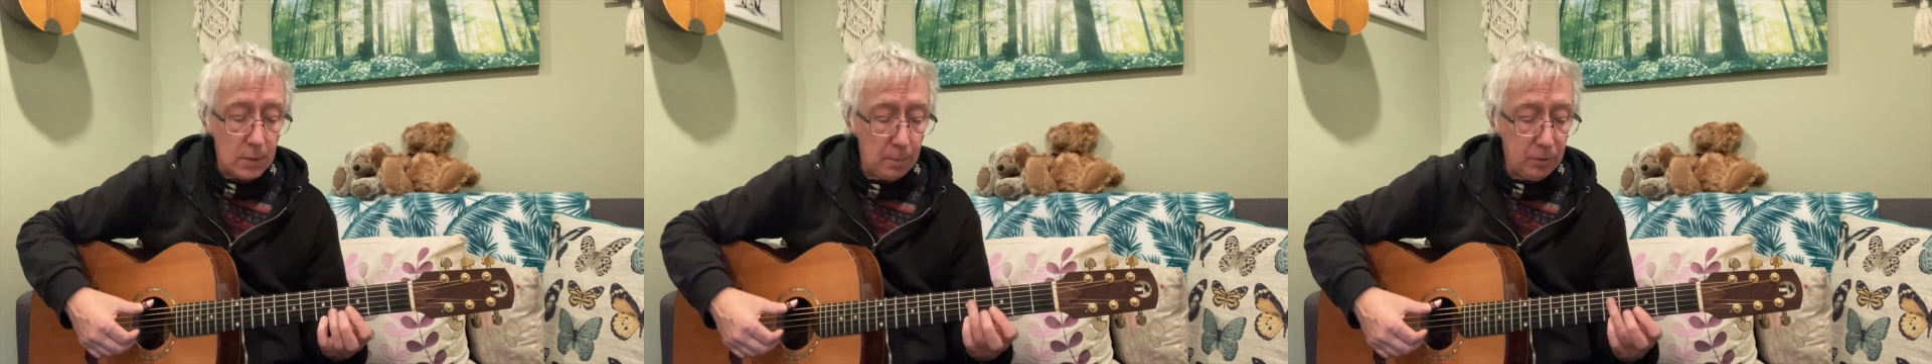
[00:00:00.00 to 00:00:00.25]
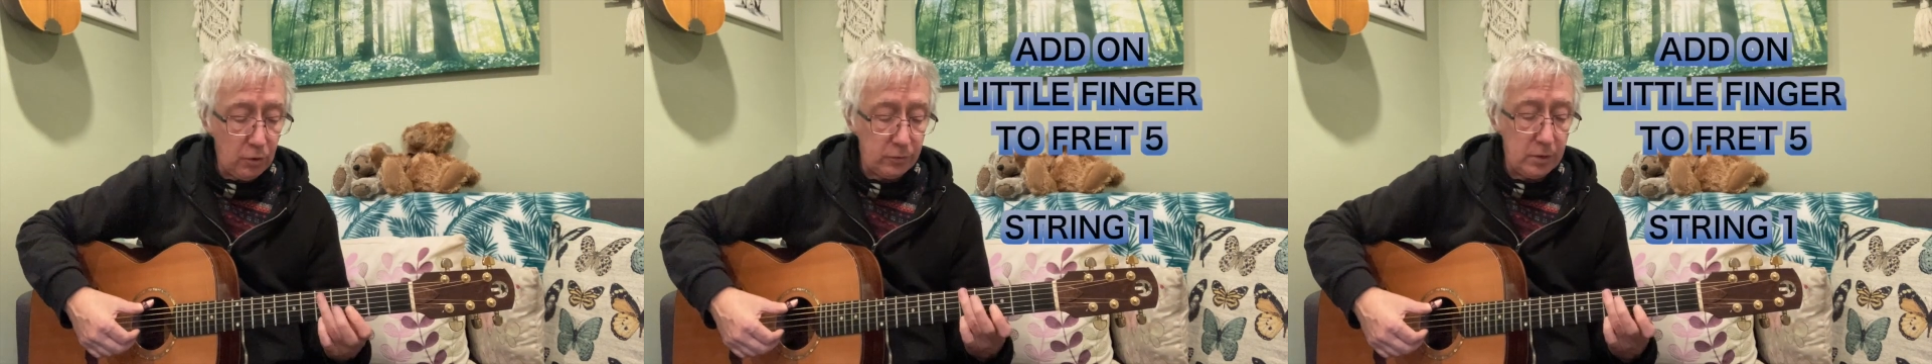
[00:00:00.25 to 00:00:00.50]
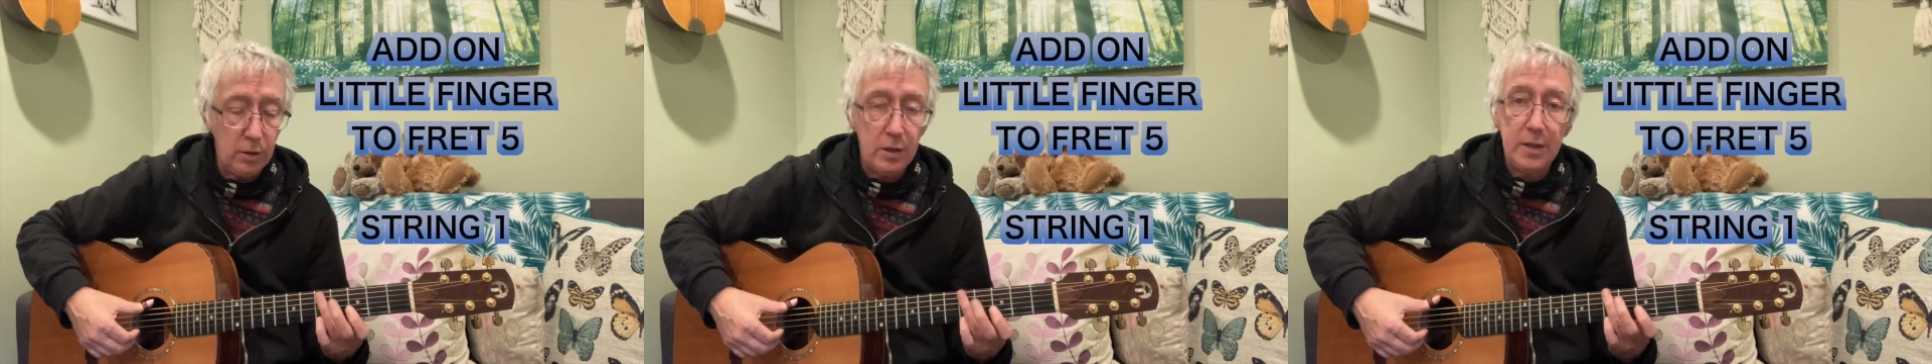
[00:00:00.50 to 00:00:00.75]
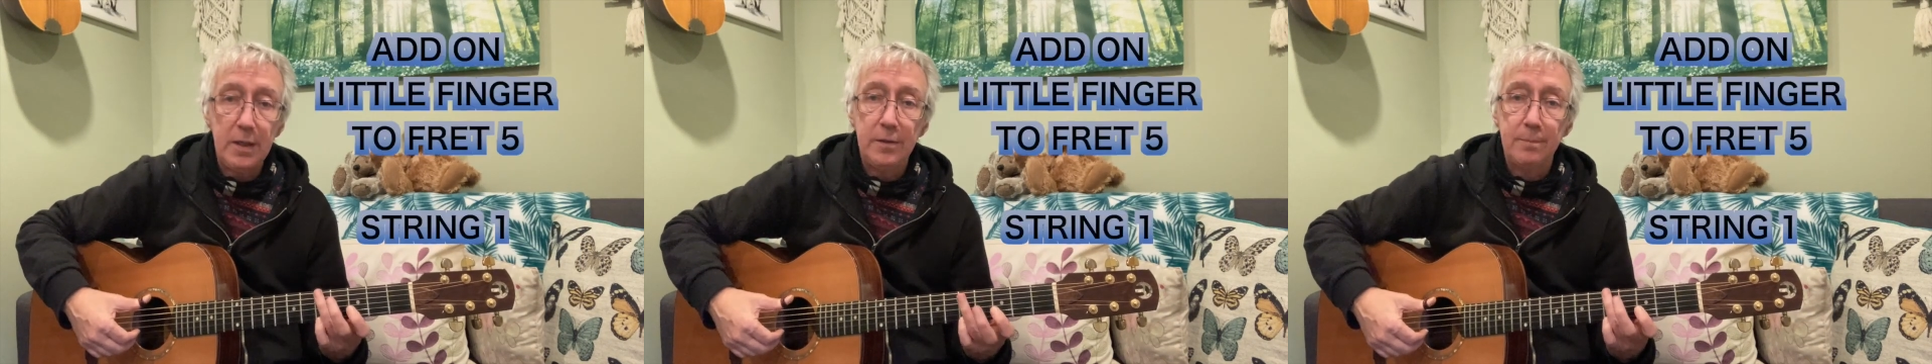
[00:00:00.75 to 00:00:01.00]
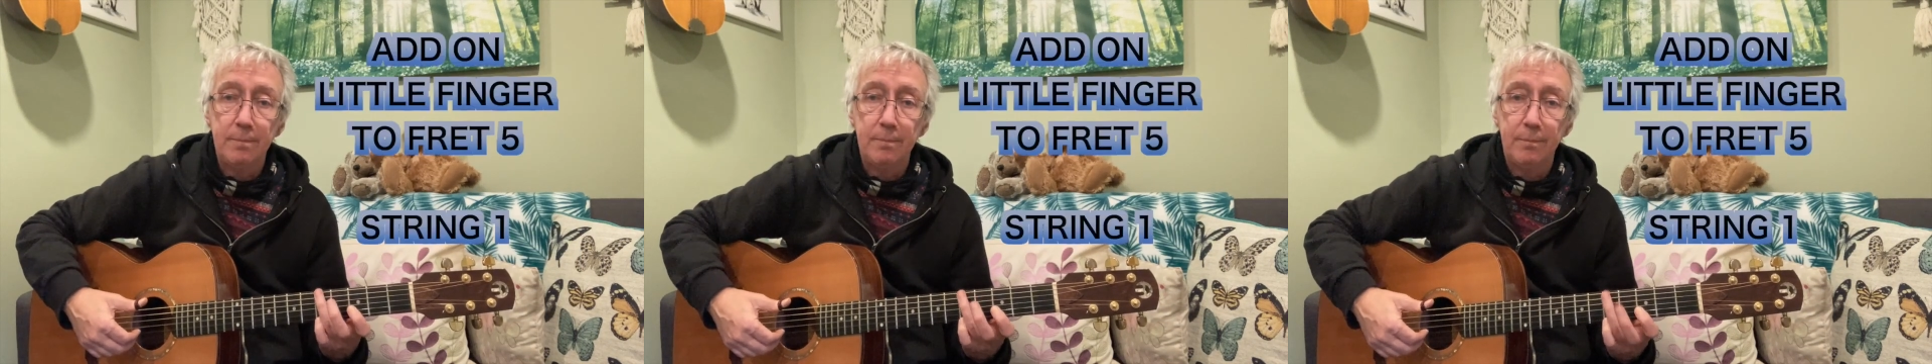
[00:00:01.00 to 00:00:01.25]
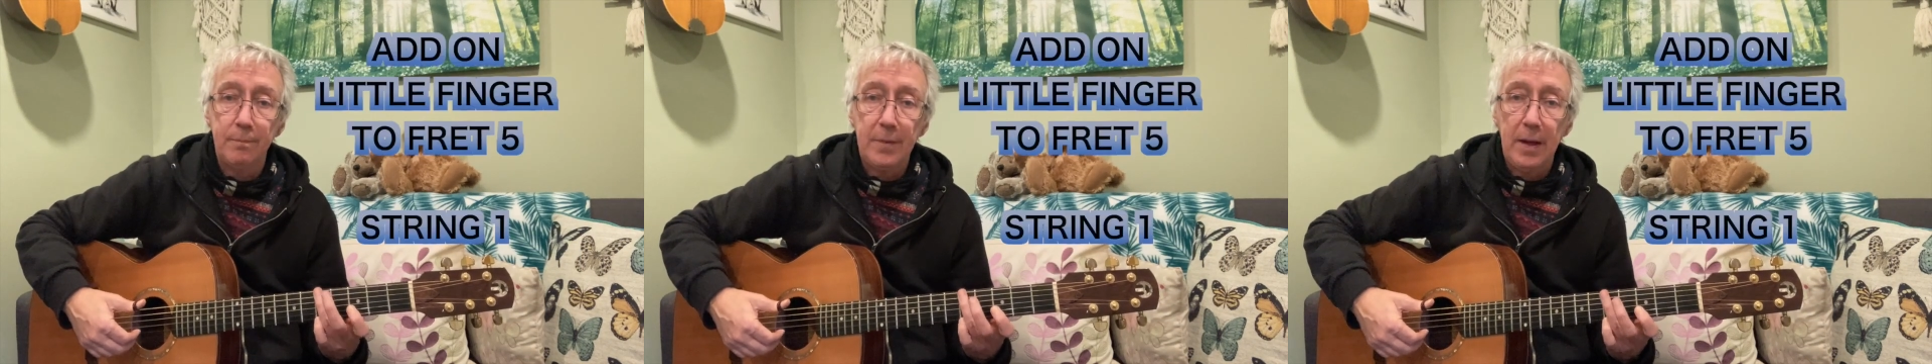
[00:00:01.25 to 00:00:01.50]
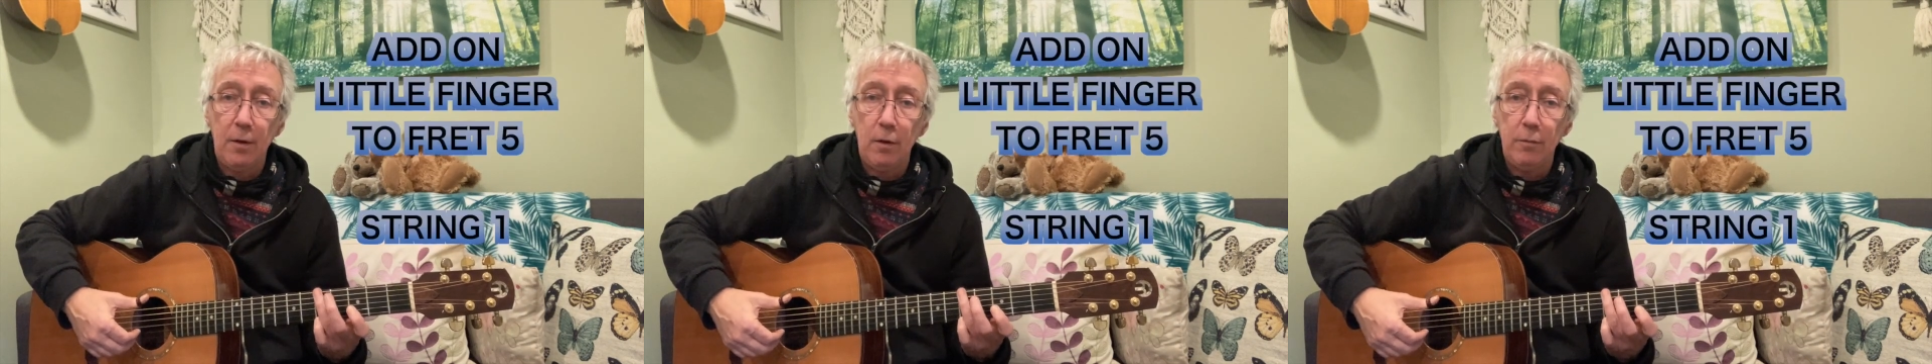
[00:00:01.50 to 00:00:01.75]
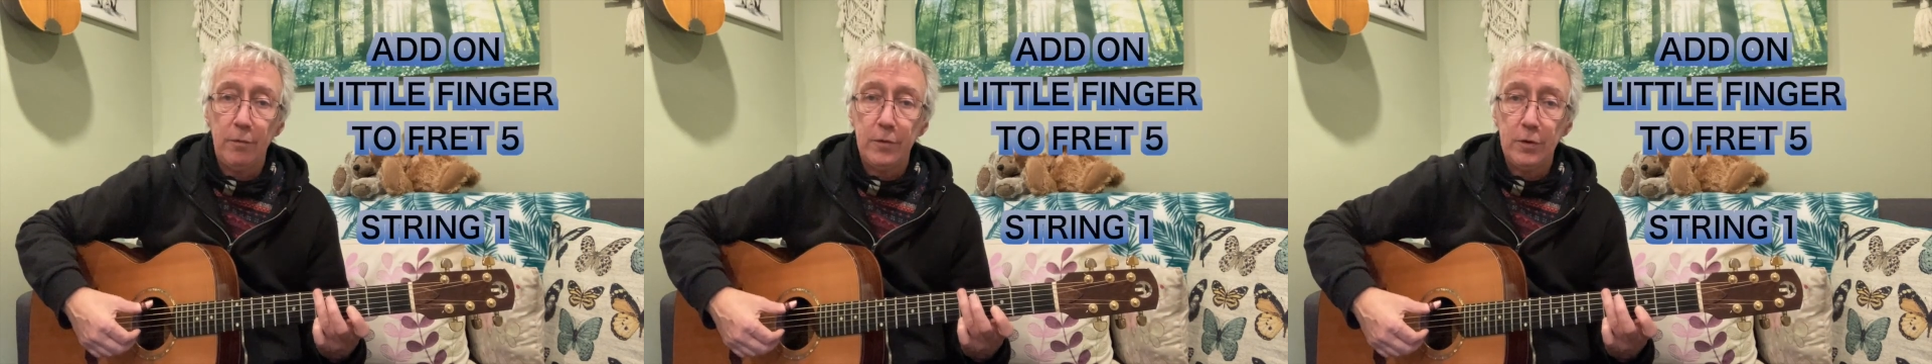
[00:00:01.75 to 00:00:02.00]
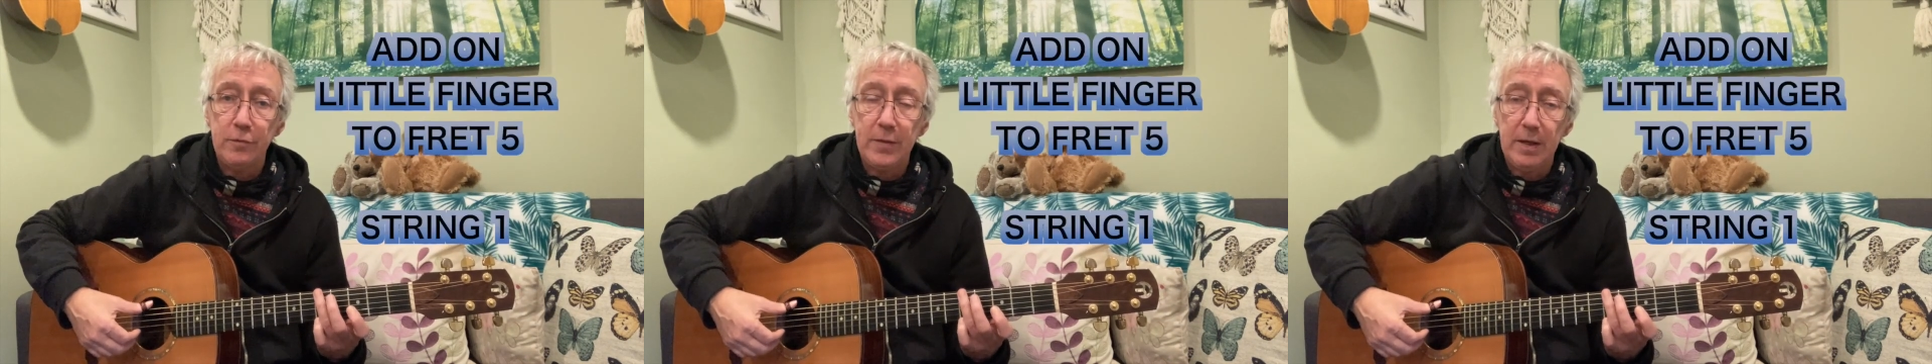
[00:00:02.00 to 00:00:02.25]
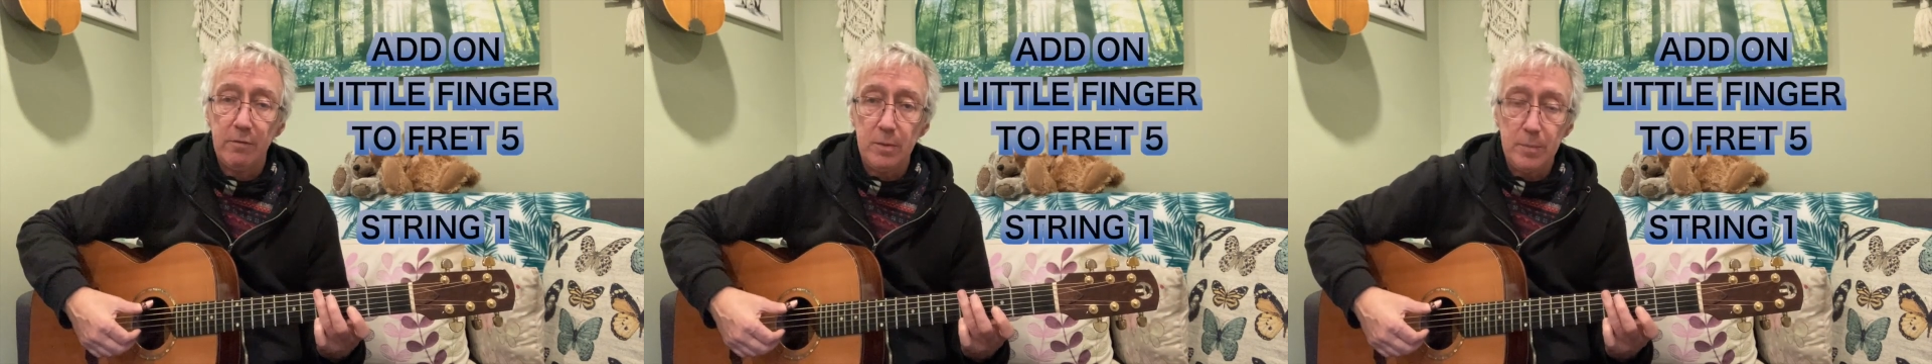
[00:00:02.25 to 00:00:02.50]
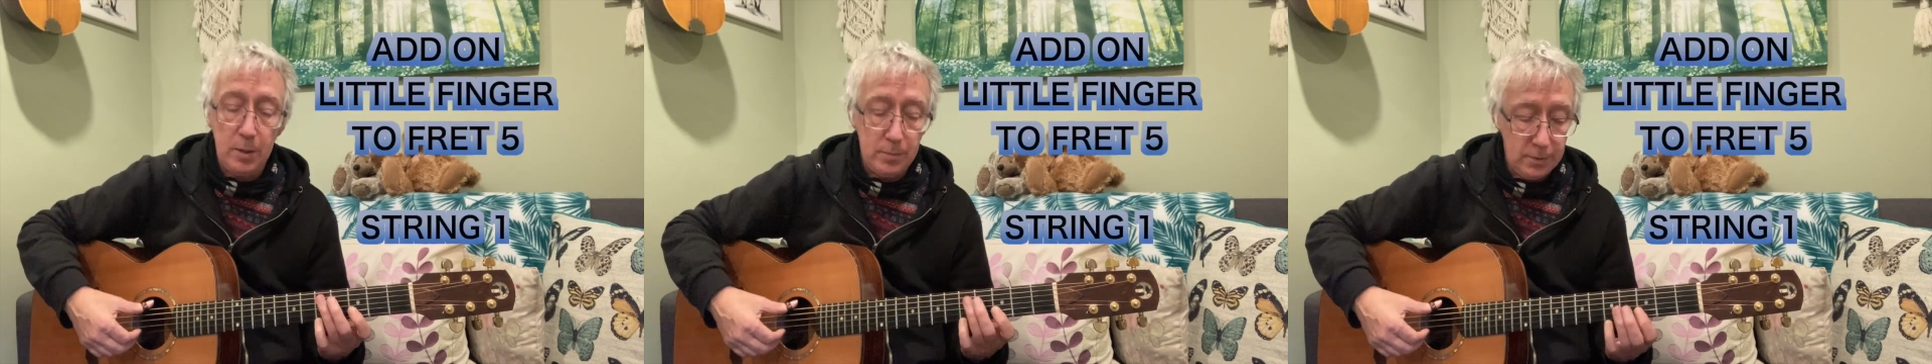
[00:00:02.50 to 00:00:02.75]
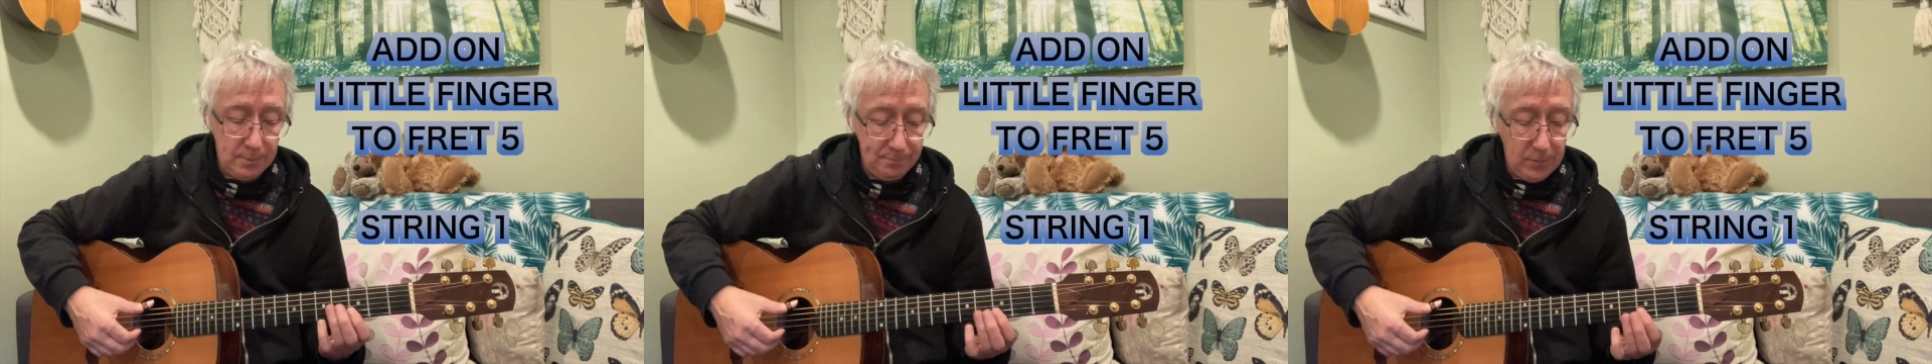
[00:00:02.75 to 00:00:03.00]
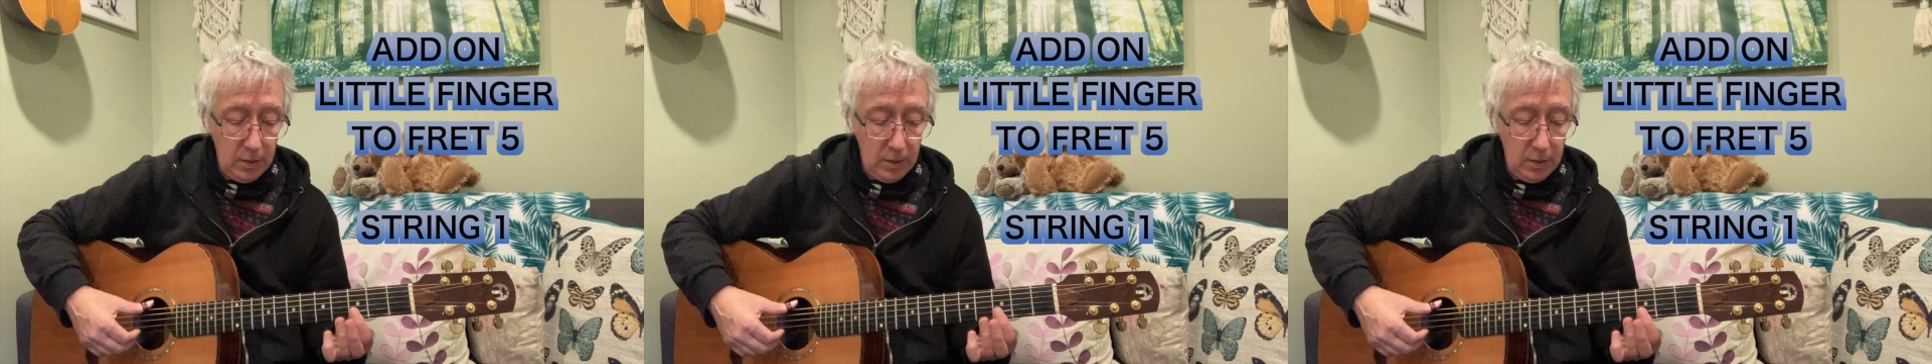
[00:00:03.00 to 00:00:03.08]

because I'm going to need that third finger in a moment.